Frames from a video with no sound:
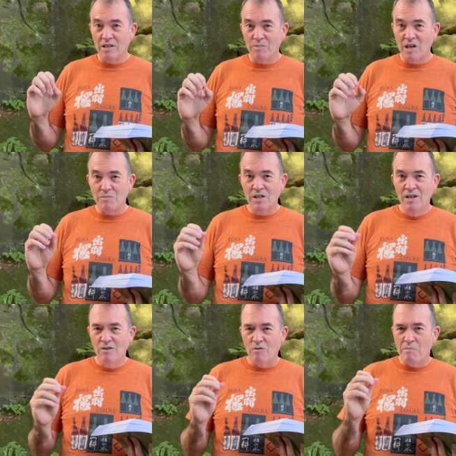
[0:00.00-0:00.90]
sometimes
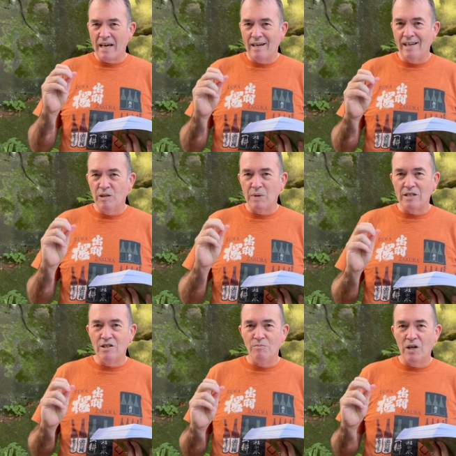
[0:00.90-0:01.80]
we make a little
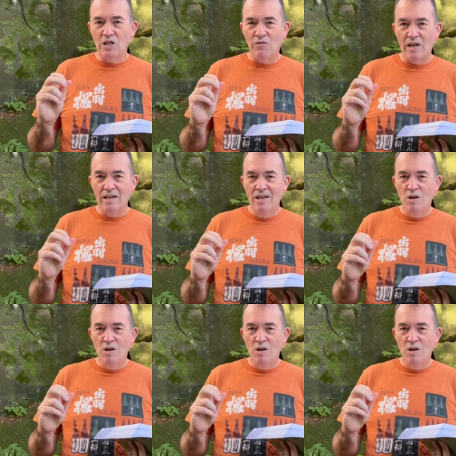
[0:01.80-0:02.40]
bit too much of it.